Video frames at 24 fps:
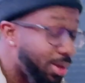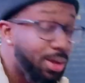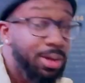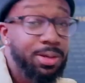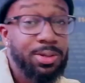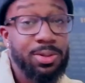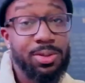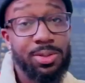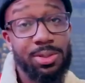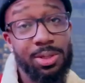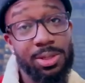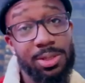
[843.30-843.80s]
I
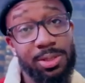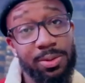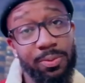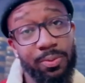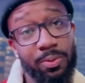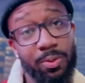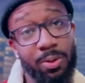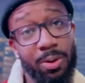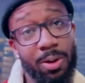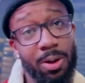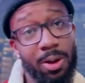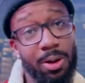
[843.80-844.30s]
use
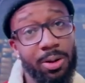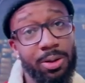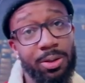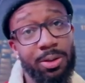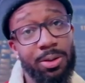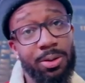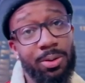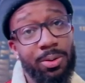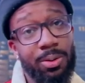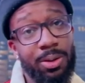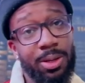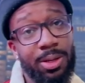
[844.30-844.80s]
64
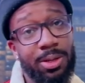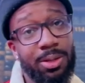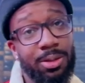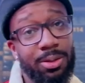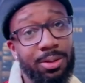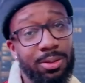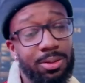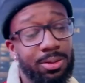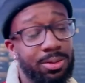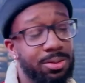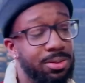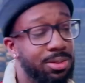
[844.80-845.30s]
audio
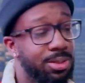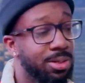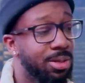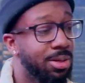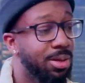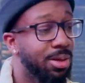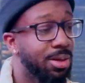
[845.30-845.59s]
in-ears.